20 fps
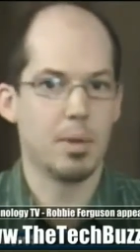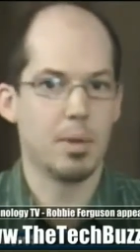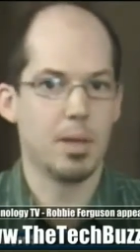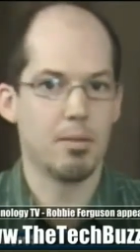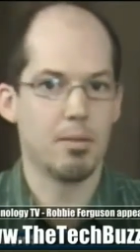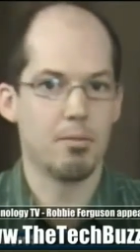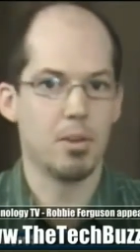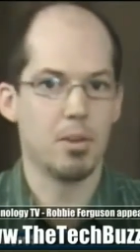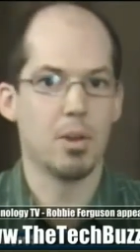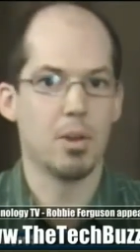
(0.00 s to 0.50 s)

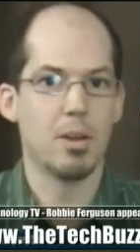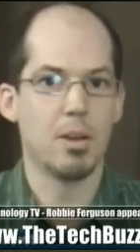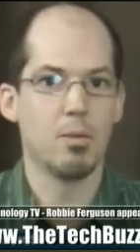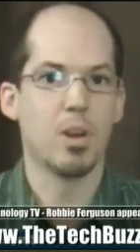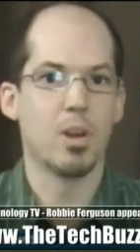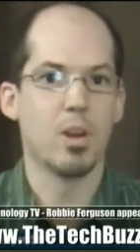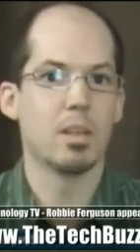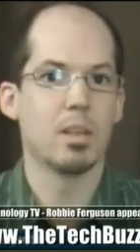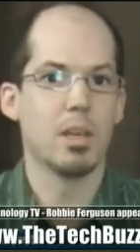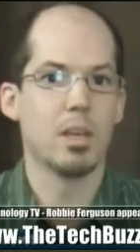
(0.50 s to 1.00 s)
if you're in
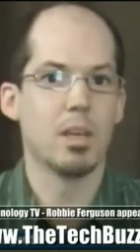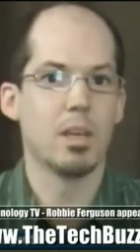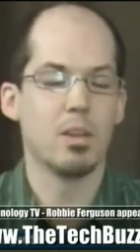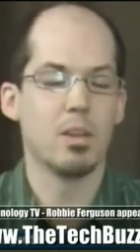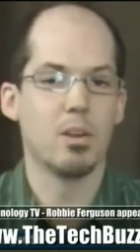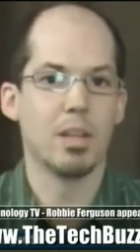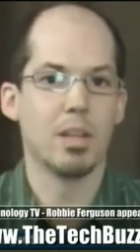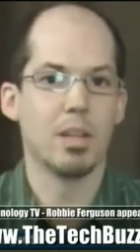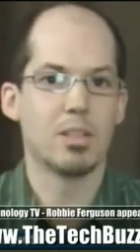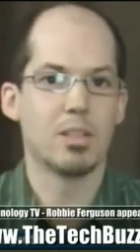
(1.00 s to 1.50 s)
one of the,
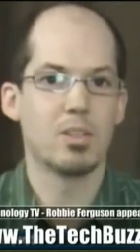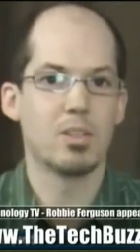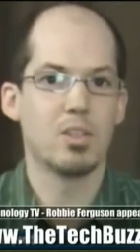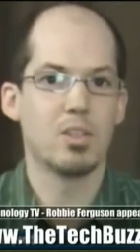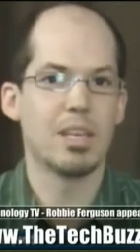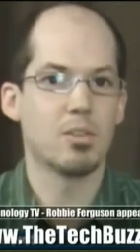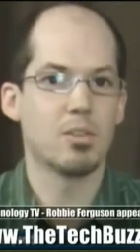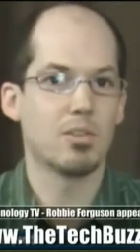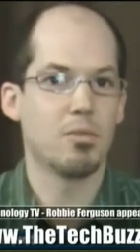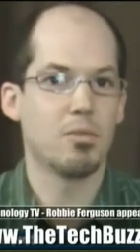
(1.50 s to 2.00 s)
you know, like
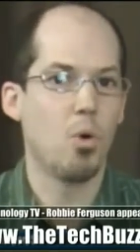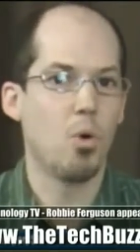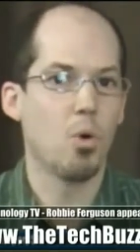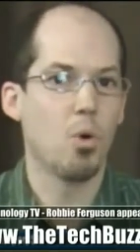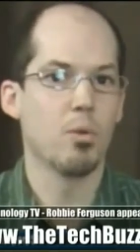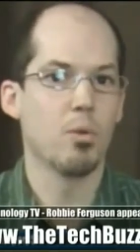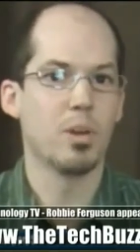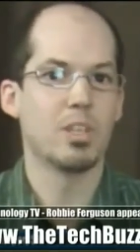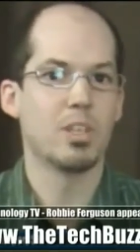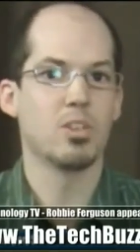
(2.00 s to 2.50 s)

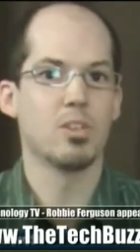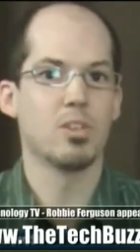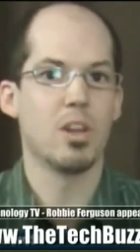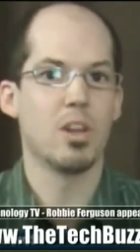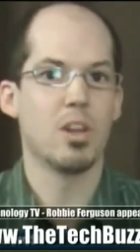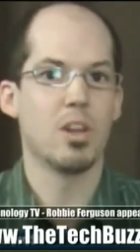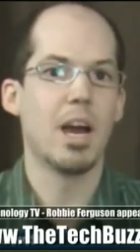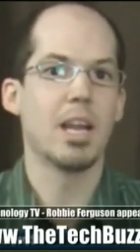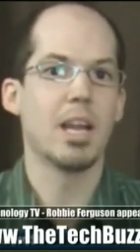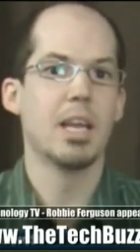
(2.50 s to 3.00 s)
CS4, which
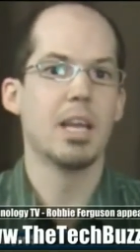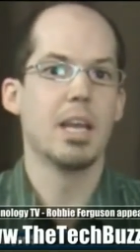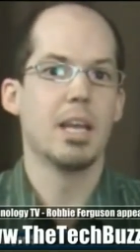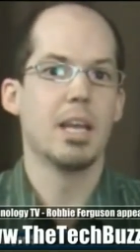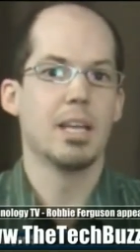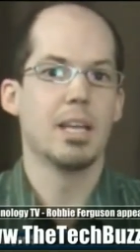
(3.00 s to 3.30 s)
is not